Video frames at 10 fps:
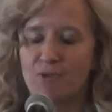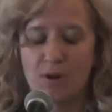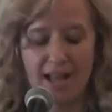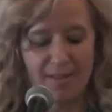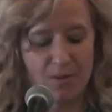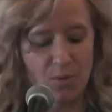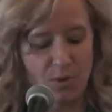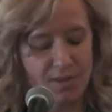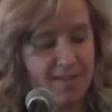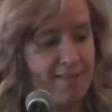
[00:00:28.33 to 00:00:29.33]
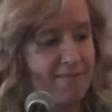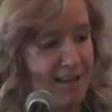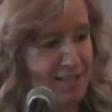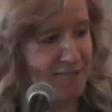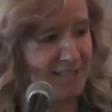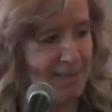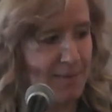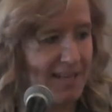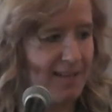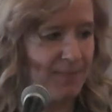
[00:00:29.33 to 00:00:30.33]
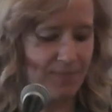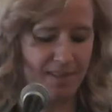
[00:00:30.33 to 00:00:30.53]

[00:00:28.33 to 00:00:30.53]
Rhode Island Works Advisory Committee,